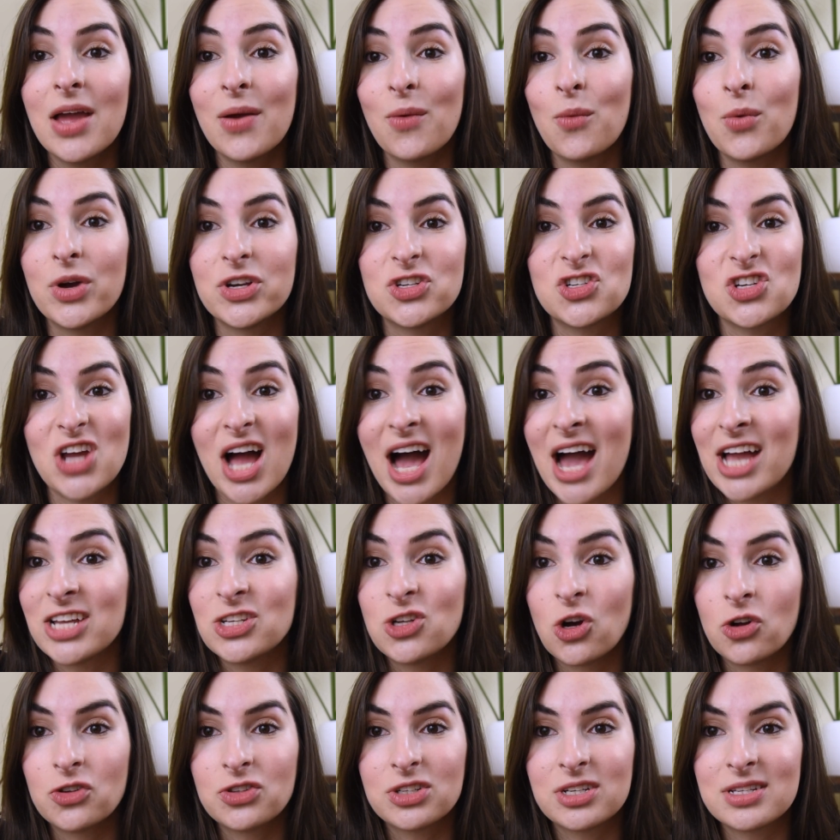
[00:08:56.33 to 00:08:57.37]
Which I
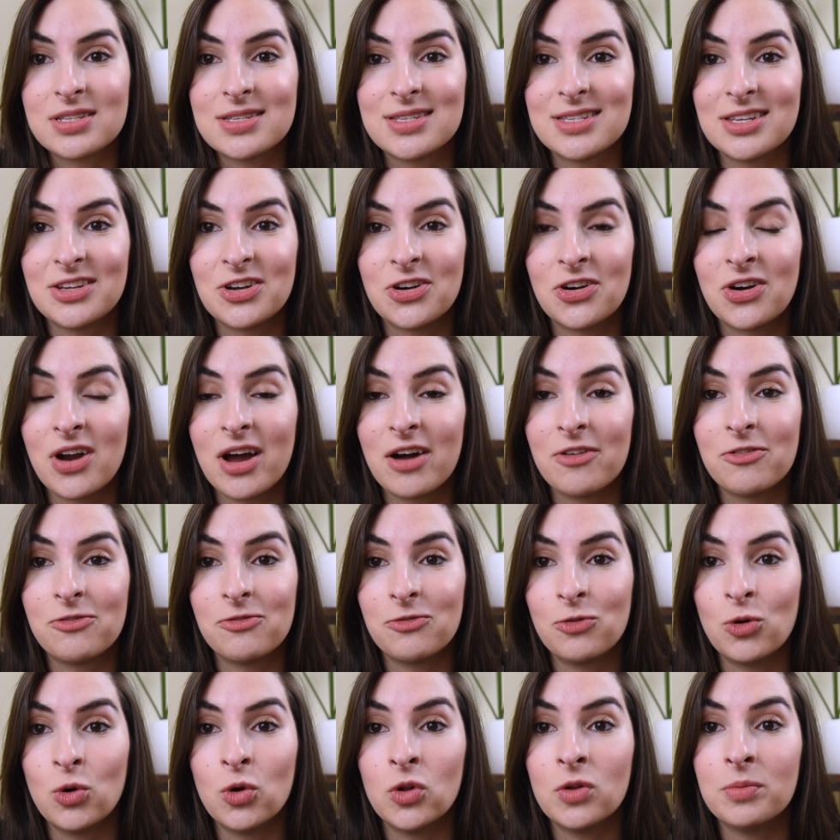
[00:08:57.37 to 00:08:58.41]
don't consider a
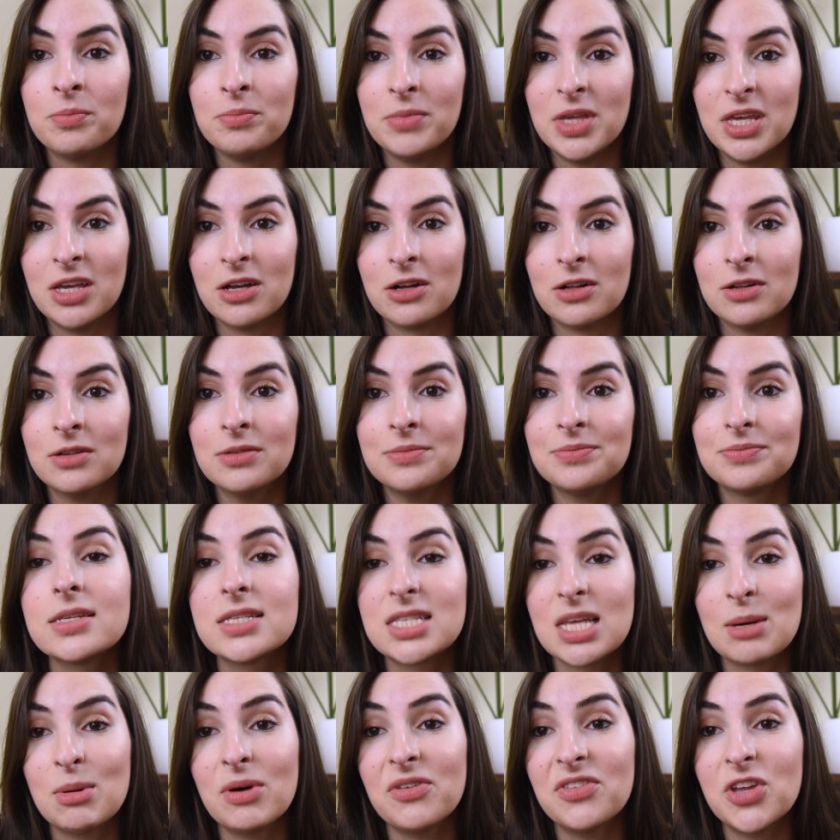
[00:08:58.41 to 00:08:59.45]
full meal.
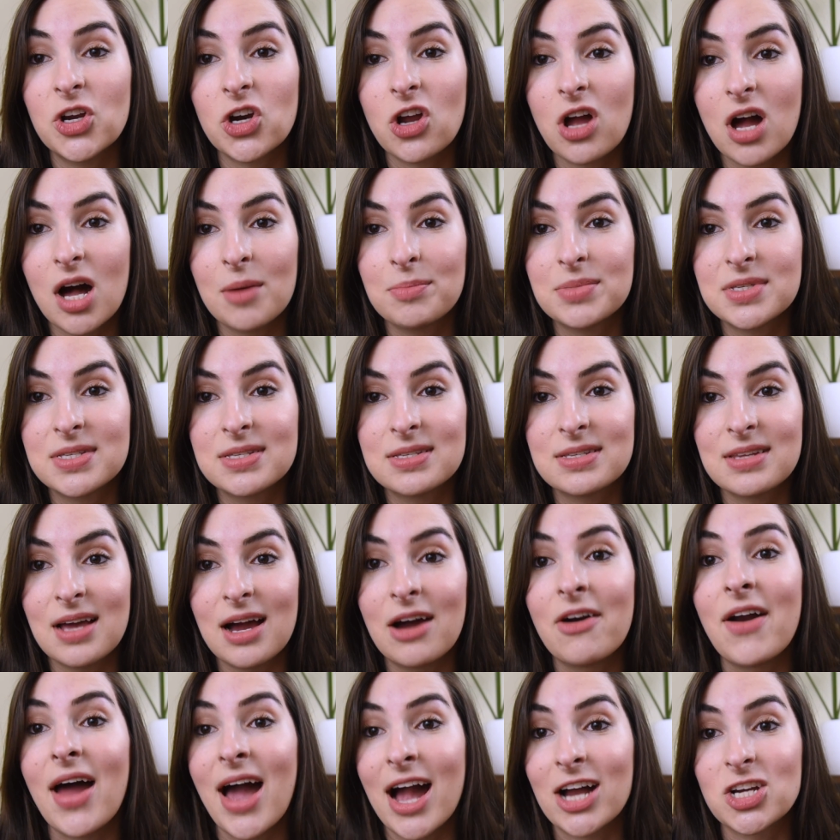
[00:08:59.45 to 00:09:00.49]
Some of their cups
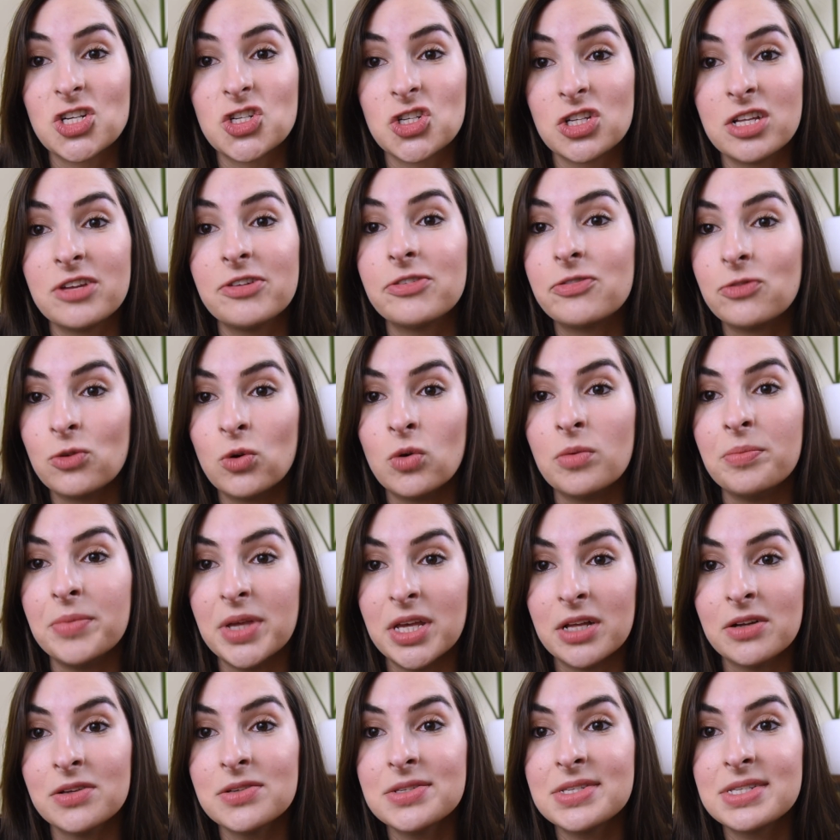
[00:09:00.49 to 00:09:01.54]
are actually full
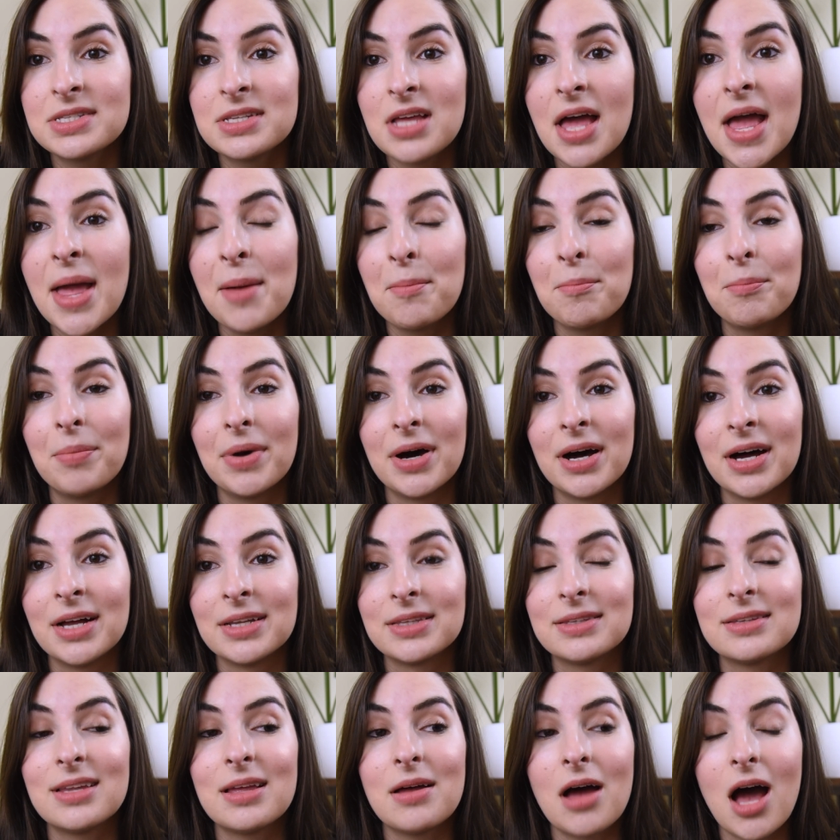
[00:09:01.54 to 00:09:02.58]
meals,
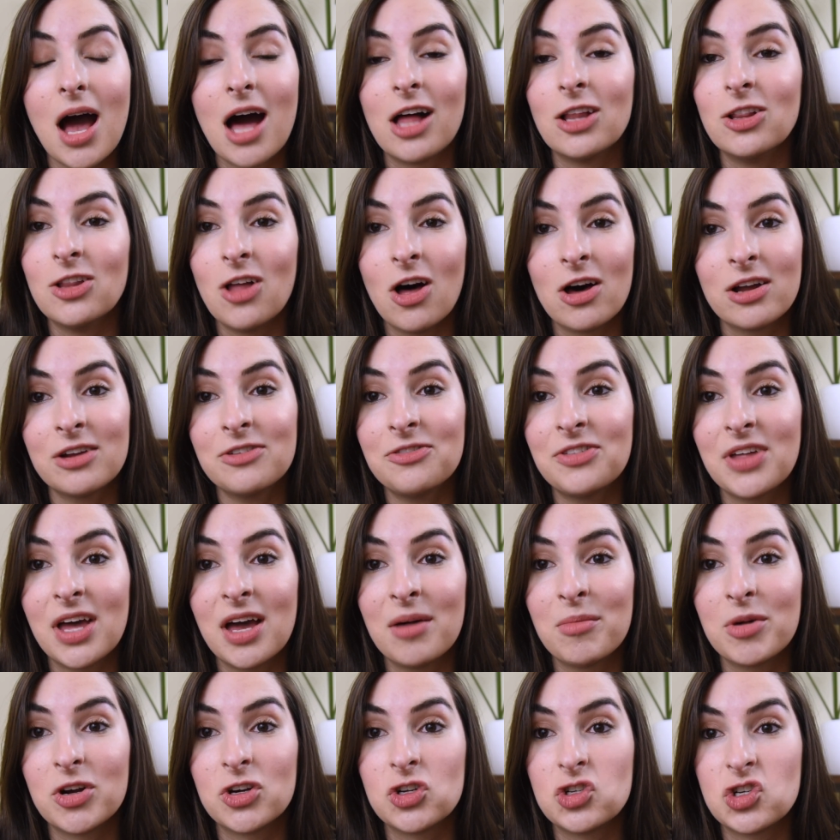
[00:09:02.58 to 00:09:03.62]
but a lot of
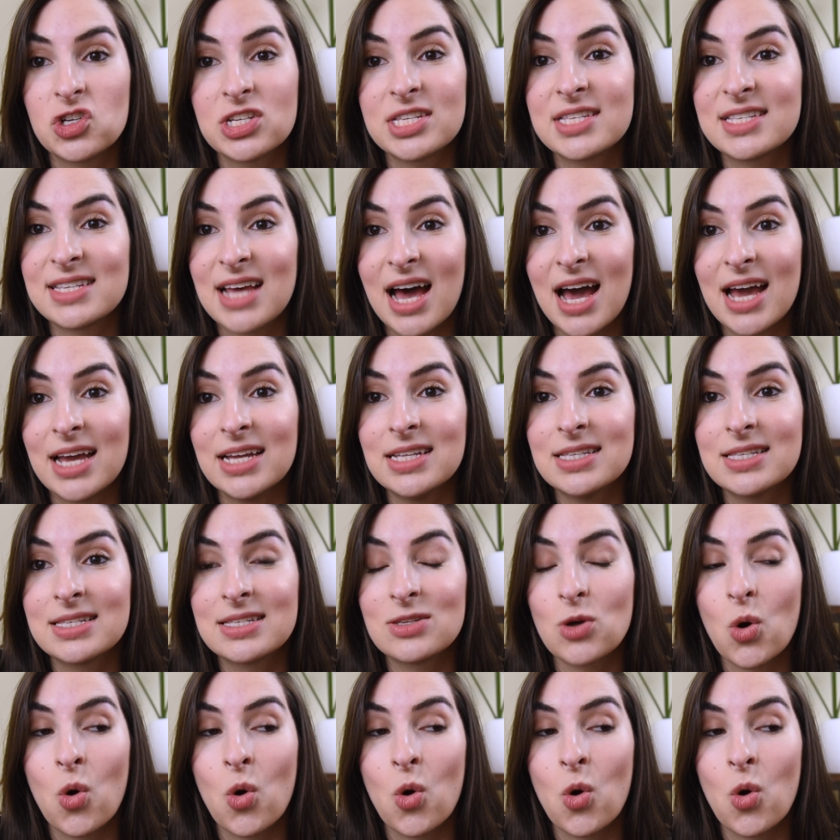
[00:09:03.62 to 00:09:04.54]
them are just sides